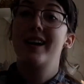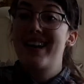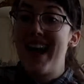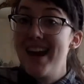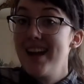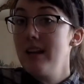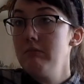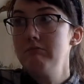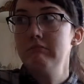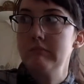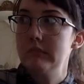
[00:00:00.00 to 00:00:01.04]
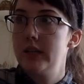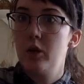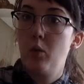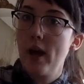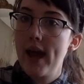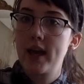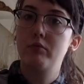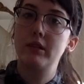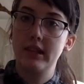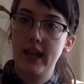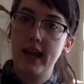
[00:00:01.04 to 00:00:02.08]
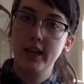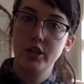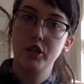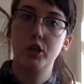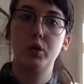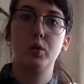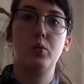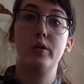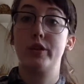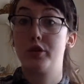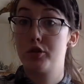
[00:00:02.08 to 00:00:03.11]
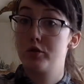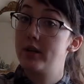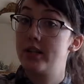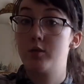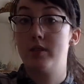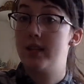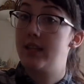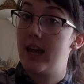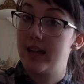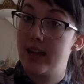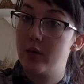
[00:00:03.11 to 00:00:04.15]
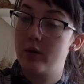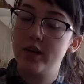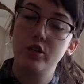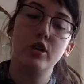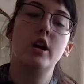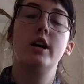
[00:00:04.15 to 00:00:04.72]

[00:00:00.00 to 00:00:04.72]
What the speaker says: can, in a way, relate to their strengths within that language.